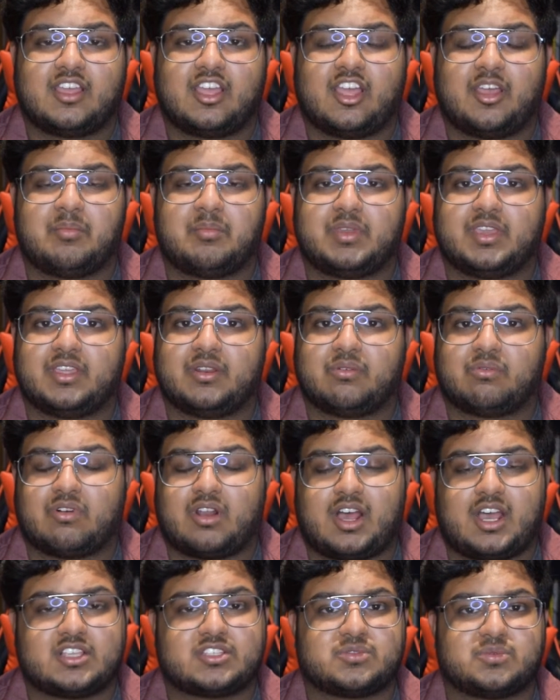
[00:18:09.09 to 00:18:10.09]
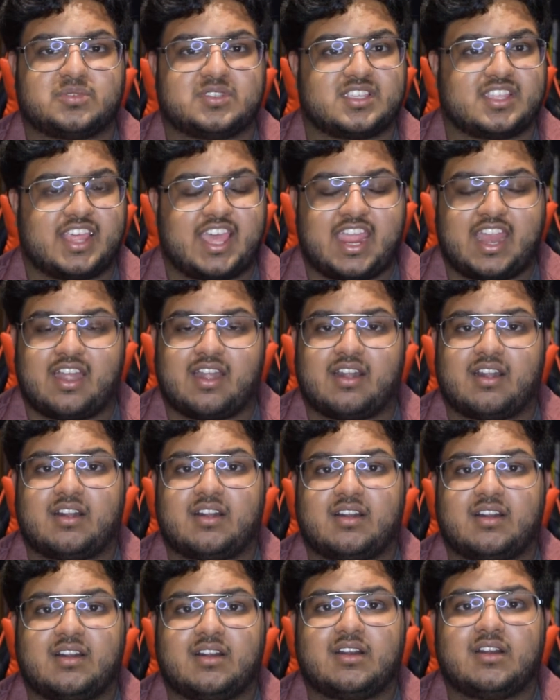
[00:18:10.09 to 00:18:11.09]
I mean, Ross was there.
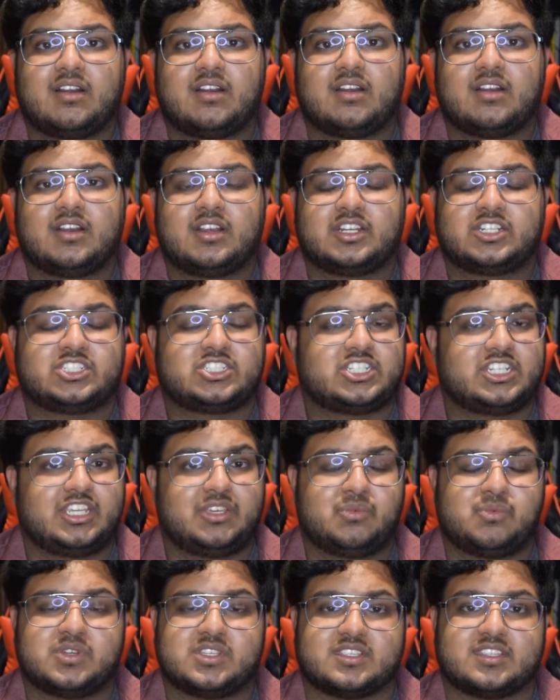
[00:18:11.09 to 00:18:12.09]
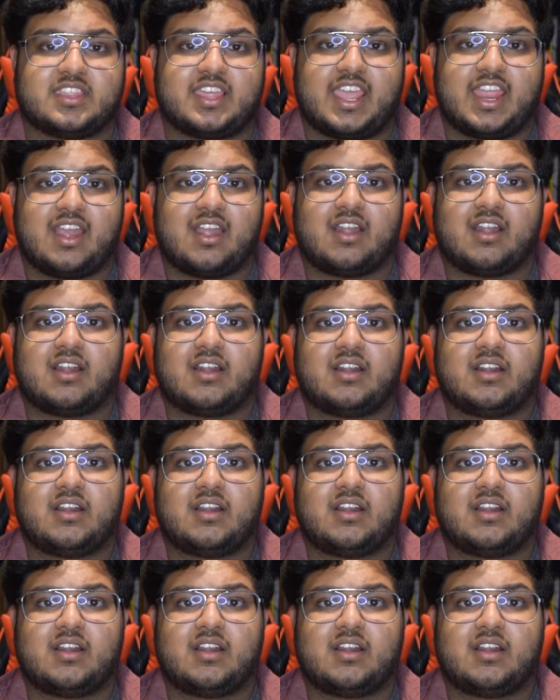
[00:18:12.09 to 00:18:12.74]
She was there.